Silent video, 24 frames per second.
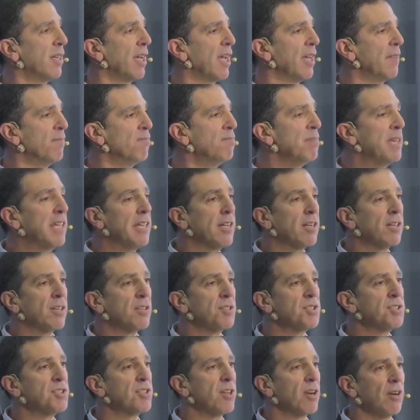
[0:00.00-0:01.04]
And
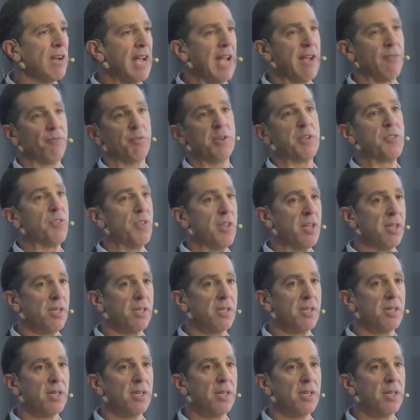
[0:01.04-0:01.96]
peers are everything.